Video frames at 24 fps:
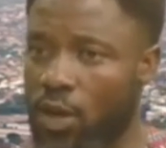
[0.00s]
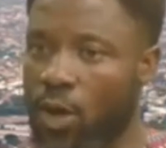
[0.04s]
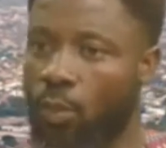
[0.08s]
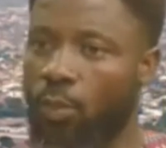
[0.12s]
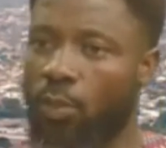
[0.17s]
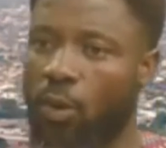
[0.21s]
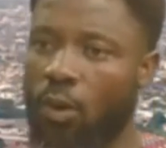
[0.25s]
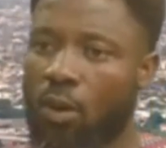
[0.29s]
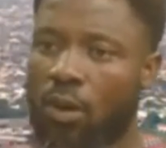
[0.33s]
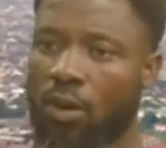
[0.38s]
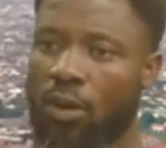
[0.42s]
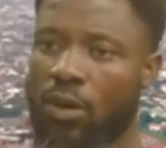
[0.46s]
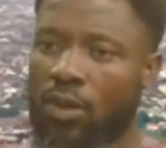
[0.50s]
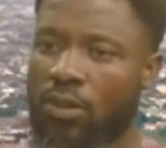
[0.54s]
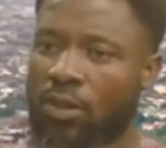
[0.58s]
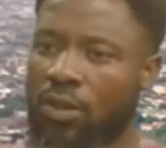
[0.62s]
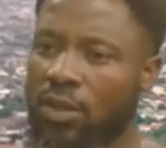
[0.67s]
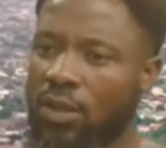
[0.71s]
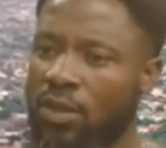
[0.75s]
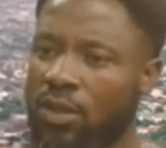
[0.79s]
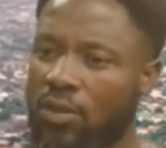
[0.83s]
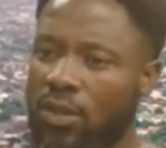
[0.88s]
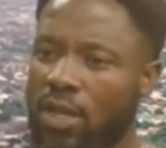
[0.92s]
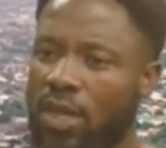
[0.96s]
But
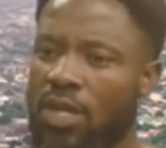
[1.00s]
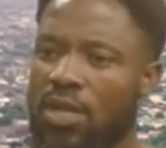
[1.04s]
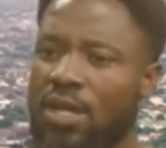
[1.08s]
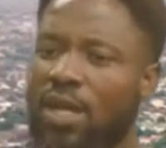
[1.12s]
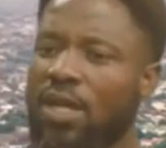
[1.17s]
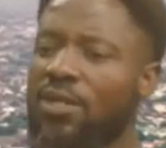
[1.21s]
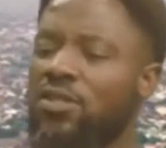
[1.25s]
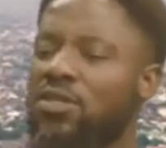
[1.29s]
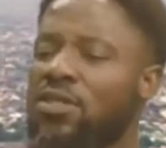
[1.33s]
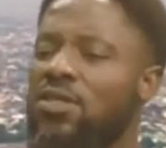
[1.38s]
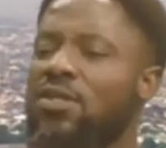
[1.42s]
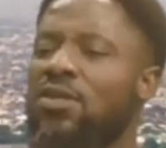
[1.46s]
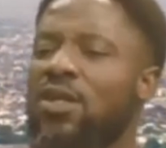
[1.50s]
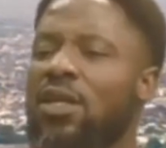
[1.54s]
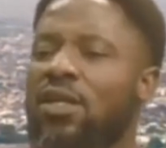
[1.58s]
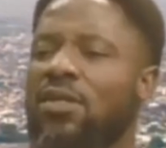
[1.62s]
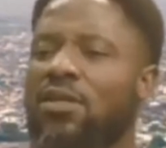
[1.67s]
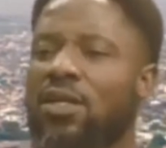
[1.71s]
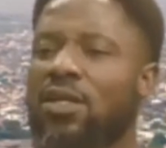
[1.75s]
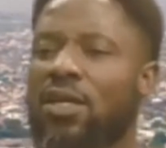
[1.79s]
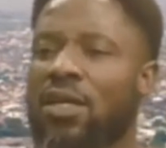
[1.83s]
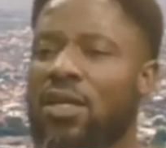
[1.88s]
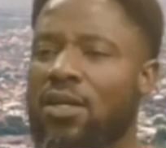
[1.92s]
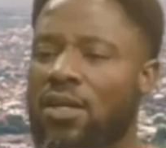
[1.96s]
a
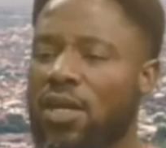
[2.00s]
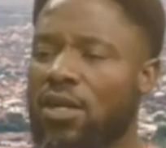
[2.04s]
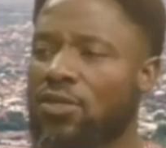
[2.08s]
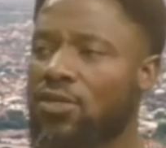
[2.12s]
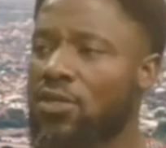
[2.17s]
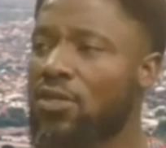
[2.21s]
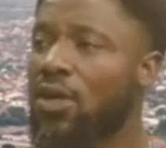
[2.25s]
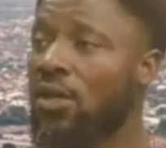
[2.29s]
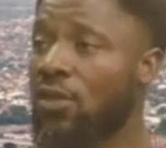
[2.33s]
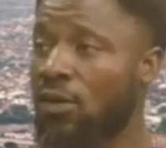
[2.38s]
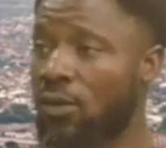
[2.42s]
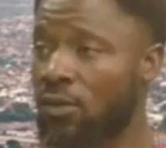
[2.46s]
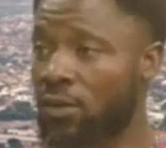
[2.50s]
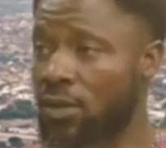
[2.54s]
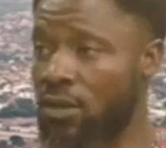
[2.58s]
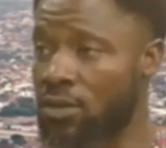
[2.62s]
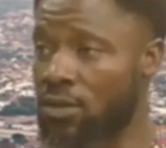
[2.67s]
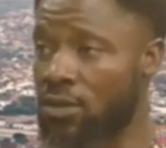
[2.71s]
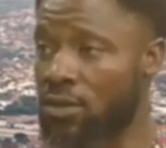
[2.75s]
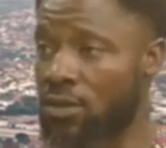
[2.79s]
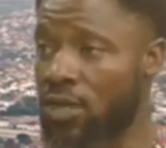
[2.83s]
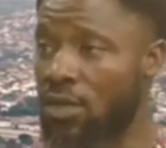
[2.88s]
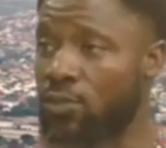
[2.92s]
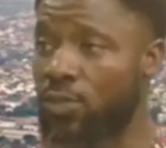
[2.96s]
Nigerian that
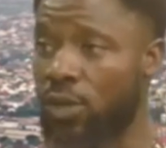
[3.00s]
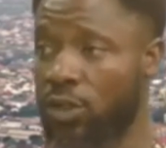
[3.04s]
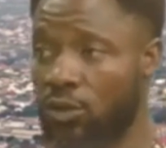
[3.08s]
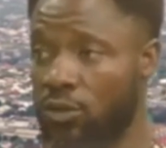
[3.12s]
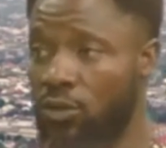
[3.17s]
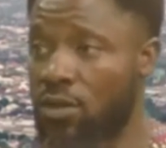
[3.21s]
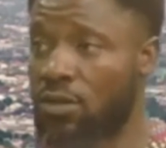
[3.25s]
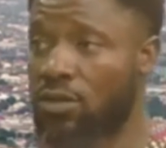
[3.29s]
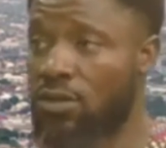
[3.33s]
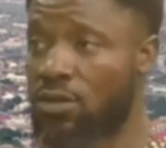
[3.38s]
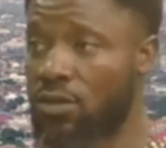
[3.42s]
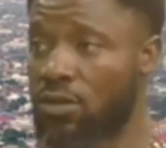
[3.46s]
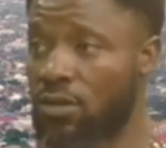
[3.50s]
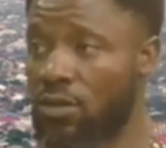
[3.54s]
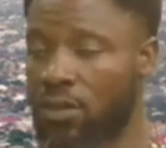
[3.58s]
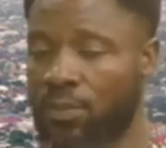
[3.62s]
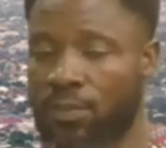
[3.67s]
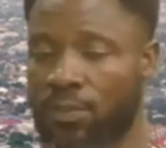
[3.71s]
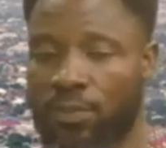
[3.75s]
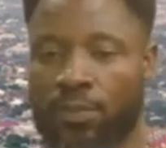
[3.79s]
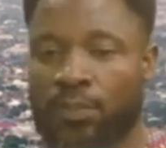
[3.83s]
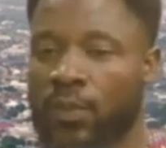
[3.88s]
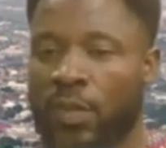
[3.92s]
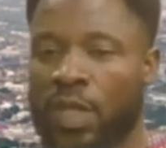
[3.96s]
understands
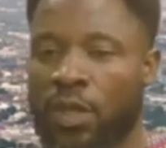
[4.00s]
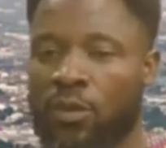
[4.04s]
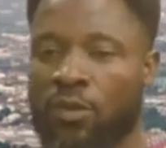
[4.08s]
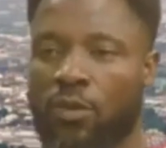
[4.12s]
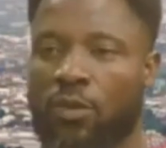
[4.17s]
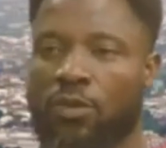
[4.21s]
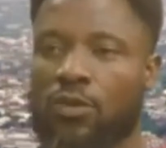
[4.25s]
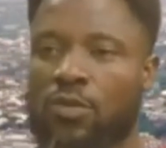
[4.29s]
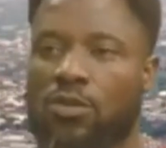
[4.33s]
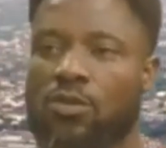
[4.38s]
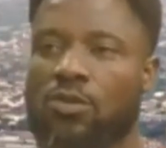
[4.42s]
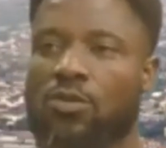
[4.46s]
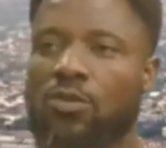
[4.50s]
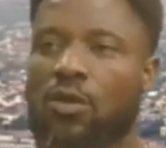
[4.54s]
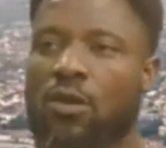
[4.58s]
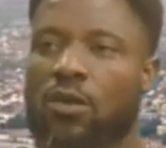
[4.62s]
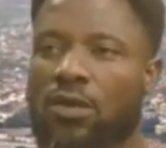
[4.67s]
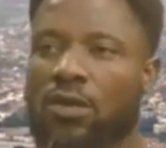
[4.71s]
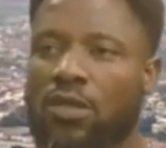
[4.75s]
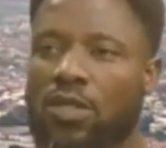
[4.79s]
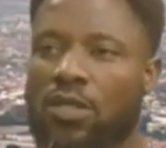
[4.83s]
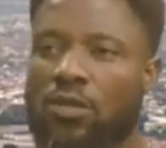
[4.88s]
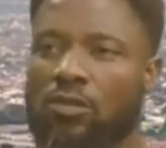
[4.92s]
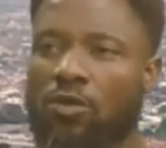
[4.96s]
patriotism does
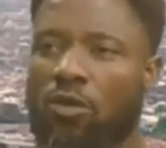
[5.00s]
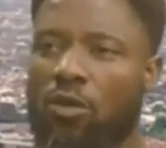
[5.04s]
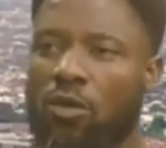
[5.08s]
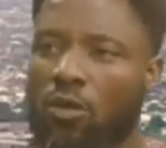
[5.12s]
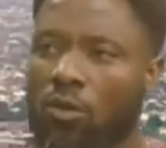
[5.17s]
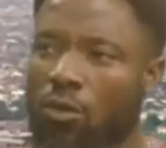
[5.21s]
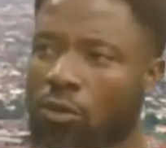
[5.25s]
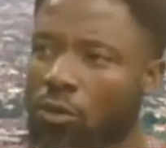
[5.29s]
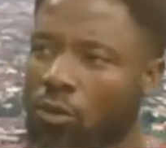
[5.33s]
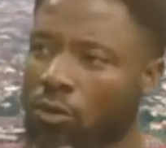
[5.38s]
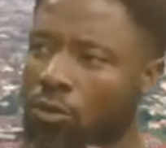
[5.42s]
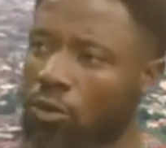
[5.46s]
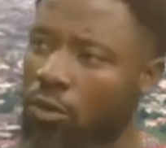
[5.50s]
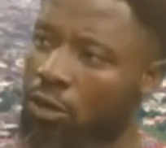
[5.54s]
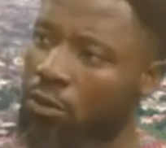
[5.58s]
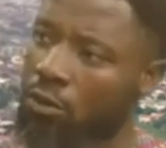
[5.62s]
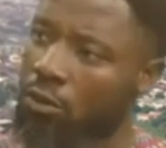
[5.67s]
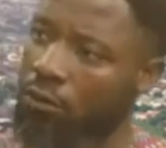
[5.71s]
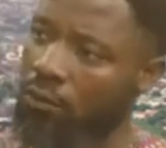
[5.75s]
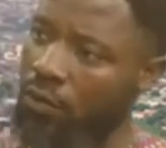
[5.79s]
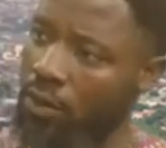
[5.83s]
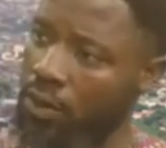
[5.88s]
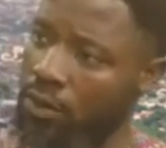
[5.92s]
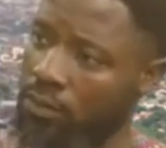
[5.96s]
not need gold all
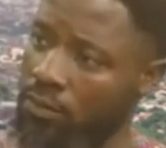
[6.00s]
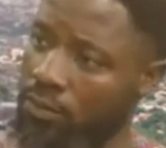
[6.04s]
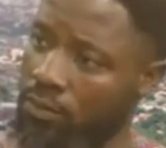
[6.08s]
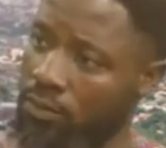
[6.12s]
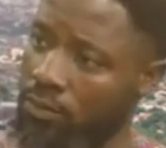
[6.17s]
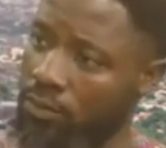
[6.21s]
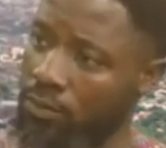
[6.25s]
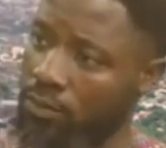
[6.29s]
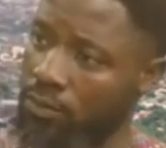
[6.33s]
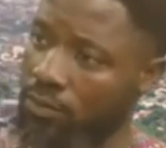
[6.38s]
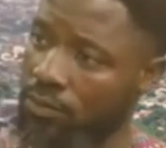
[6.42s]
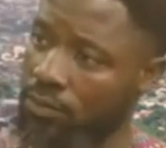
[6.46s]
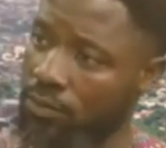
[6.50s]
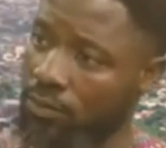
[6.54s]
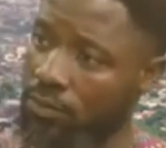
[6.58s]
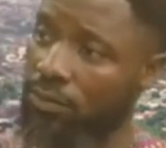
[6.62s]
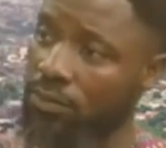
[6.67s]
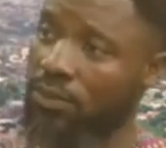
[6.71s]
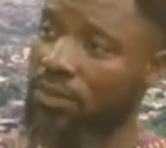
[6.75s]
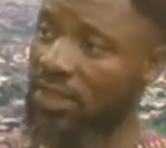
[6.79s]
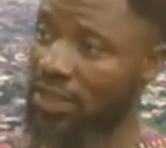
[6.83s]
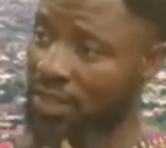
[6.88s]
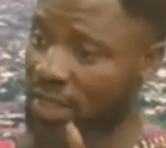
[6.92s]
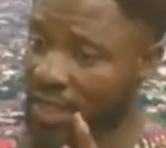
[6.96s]
over.
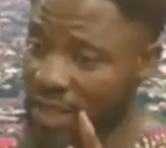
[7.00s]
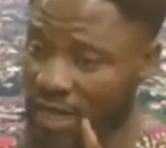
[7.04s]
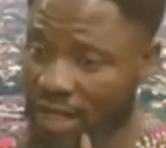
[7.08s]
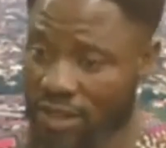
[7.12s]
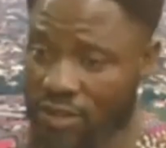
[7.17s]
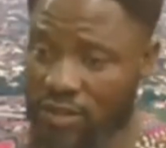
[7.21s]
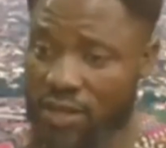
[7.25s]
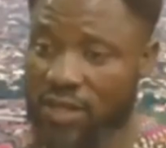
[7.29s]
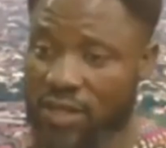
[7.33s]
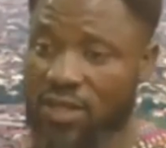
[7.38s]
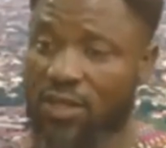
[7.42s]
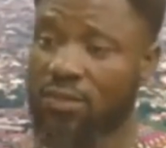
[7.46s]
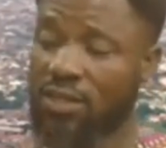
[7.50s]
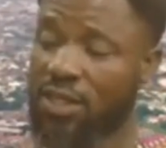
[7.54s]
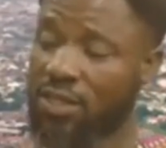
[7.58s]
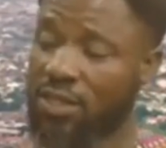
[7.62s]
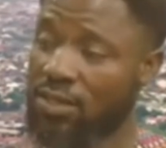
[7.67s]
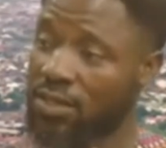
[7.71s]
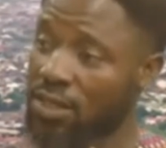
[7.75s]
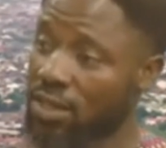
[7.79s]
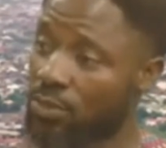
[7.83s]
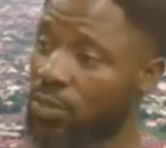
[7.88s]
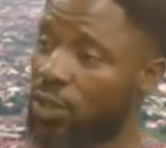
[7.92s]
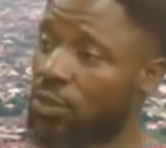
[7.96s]
A Nigerian that
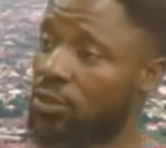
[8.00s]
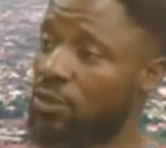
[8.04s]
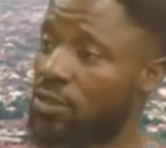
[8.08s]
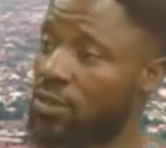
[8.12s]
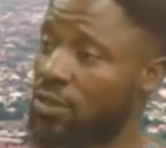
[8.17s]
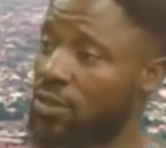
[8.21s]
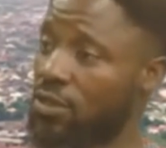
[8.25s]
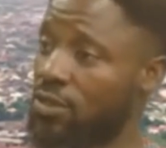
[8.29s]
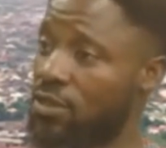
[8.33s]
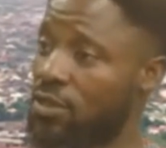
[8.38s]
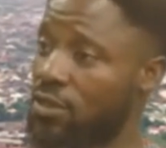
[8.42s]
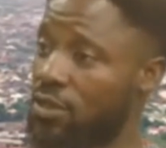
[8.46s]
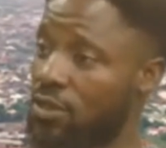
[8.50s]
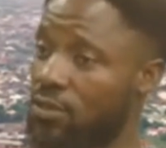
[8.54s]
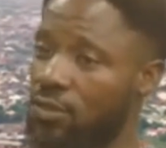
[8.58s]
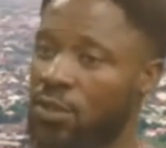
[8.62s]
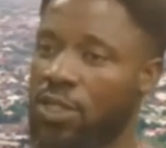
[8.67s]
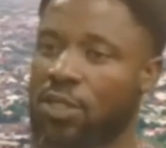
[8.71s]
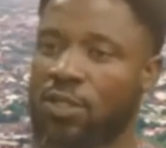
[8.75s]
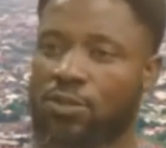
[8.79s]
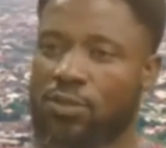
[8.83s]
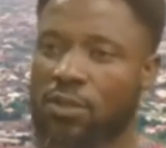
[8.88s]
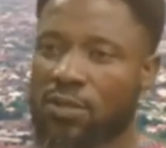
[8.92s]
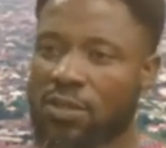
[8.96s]
understands patriotism
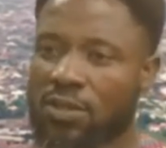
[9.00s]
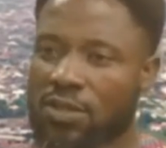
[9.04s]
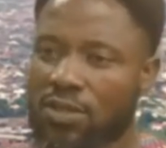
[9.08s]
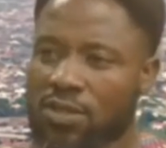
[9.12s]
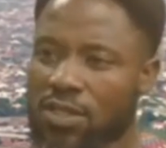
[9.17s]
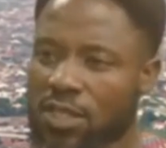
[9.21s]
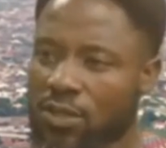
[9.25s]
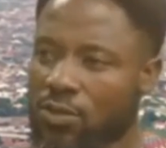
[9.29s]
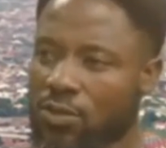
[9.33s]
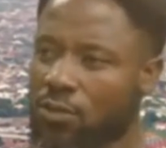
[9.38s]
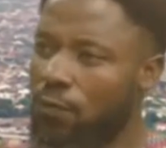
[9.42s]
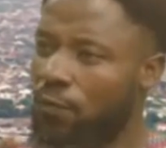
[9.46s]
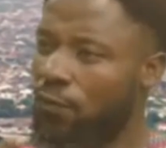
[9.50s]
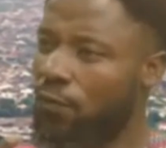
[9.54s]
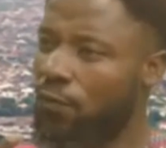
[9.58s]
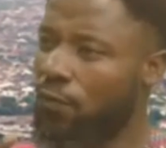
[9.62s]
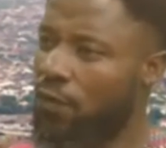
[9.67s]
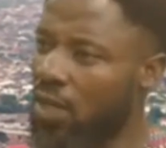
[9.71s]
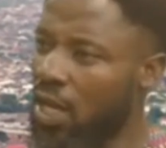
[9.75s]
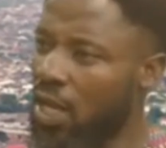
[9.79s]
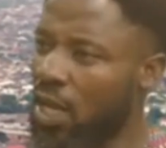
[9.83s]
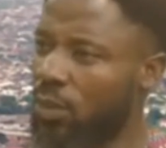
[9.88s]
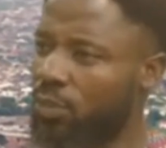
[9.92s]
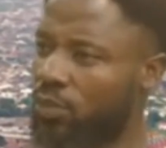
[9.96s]
just need to
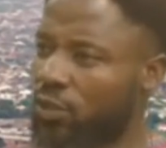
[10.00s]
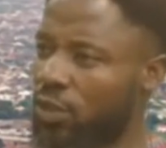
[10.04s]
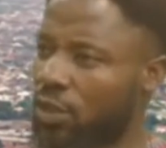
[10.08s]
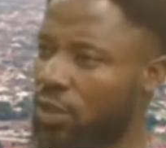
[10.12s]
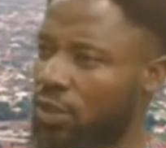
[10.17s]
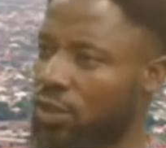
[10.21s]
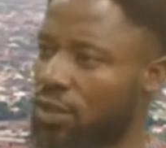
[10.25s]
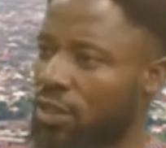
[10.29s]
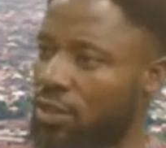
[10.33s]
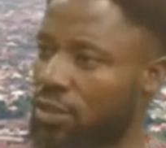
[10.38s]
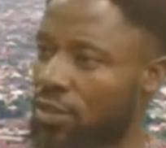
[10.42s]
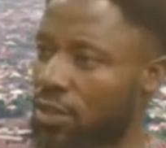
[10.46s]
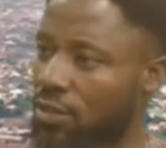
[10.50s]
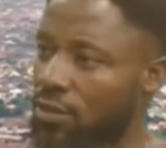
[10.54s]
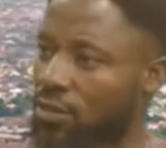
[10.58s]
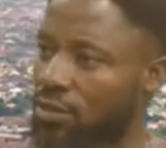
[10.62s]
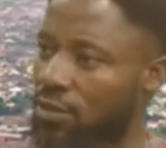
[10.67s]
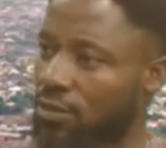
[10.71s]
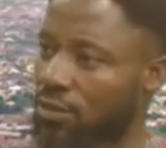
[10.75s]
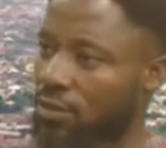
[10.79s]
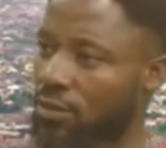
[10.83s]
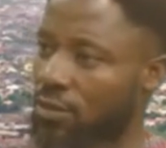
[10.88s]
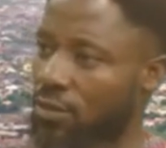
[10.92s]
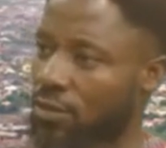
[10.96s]
feel appreciated.
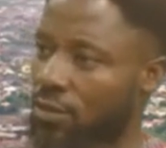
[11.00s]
